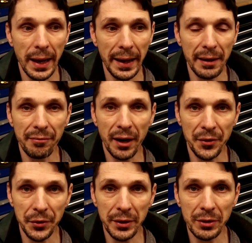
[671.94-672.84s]
have
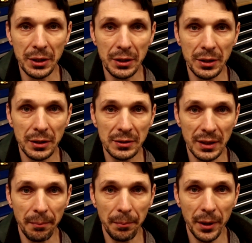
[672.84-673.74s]
unriveted
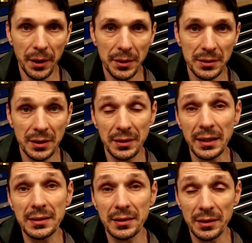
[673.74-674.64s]
some parts
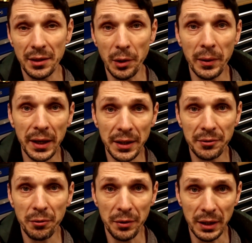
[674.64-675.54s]
that is
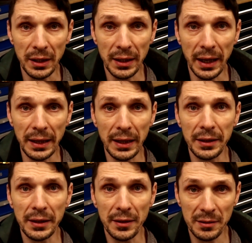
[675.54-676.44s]
required for the
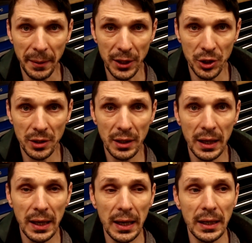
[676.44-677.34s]
Canadian inspection.
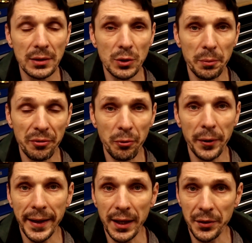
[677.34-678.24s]
So
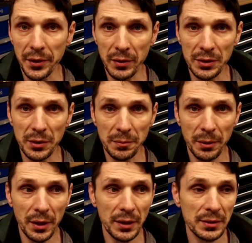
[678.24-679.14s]
before I can rivet those
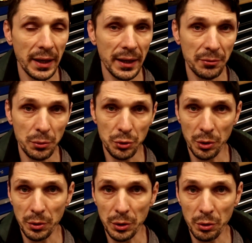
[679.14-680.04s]
parts, I have to
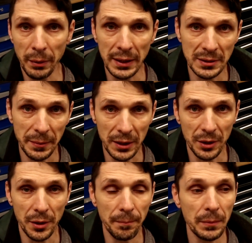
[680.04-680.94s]
show it to my
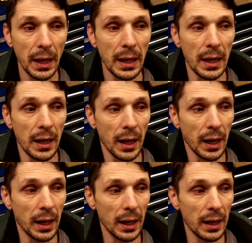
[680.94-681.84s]
inspector.
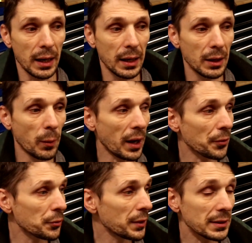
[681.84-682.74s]

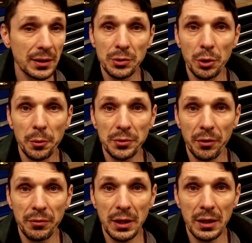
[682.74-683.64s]
Well, so that's in terms
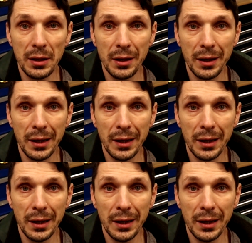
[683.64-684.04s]
of the